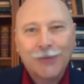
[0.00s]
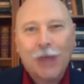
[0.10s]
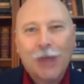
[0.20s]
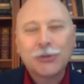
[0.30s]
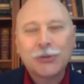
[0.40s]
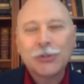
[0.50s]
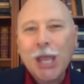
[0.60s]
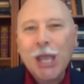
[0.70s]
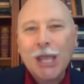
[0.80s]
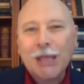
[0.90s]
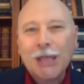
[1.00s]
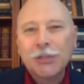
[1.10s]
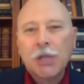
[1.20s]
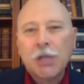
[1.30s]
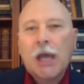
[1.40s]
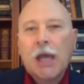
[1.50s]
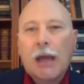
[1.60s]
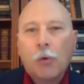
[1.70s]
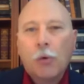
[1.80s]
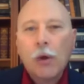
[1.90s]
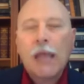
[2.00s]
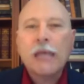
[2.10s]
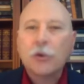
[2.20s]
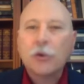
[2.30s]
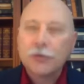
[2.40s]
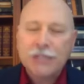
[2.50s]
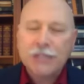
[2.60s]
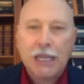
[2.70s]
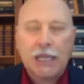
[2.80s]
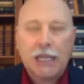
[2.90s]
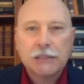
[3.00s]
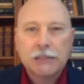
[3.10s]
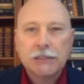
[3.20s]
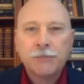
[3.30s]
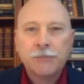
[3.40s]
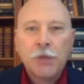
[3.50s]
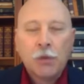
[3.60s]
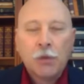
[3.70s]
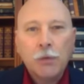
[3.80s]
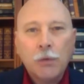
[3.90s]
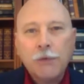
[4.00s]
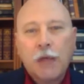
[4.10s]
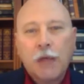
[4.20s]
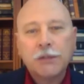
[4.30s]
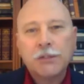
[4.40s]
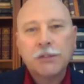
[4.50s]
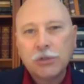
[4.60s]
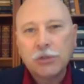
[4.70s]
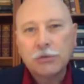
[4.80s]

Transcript: We've got to change our anchored text. We've got to